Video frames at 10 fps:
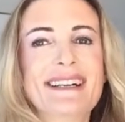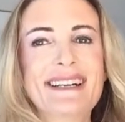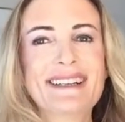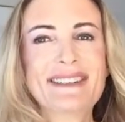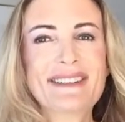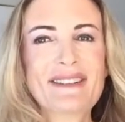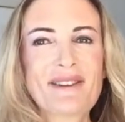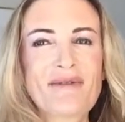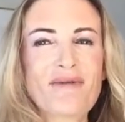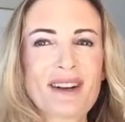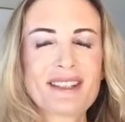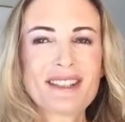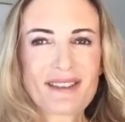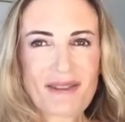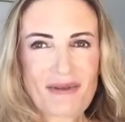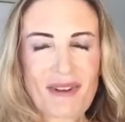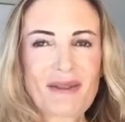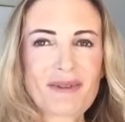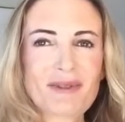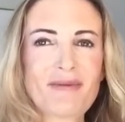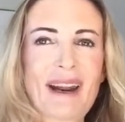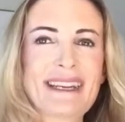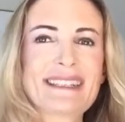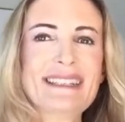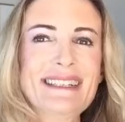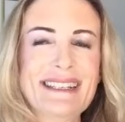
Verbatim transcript: a French famous writer,